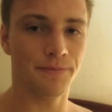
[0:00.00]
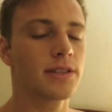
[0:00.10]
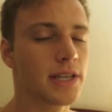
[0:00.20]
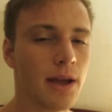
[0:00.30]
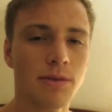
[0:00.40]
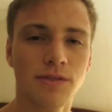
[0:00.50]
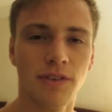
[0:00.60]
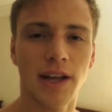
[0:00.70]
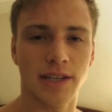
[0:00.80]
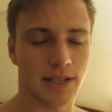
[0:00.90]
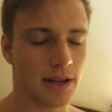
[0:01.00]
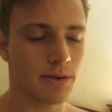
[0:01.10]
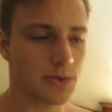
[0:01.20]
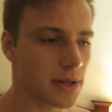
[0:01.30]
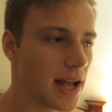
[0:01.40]
Today was fun, today
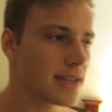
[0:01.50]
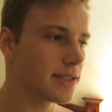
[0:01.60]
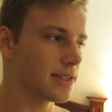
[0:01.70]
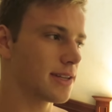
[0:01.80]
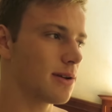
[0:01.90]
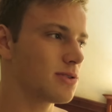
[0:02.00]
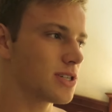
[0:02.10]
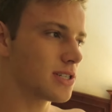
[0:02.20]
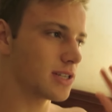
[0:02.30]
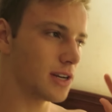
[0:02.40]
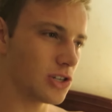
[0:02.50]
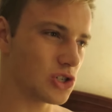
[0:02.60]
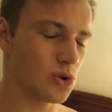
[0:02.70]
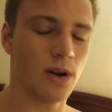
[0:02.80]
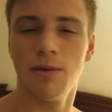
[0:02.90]
was relaxing, today was just an
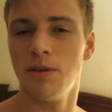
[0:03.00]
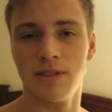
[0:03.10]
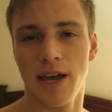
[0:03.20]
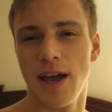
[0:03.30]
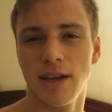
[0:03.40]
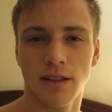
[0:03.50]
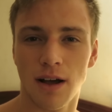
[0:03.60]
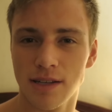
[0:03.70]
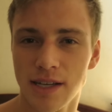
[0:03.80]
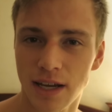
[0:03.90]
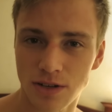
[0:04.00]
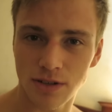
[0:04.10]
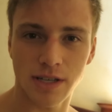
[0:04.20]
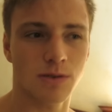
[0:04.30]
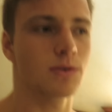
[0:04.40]
enjoyable day in Los
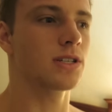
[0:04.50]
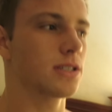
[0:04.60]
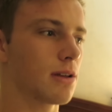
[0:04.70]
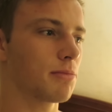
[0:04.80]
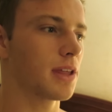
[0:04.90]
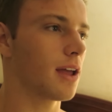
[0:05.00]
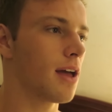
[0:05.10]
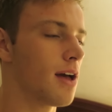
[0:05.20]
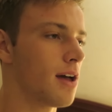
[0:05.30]
Angeles, which is something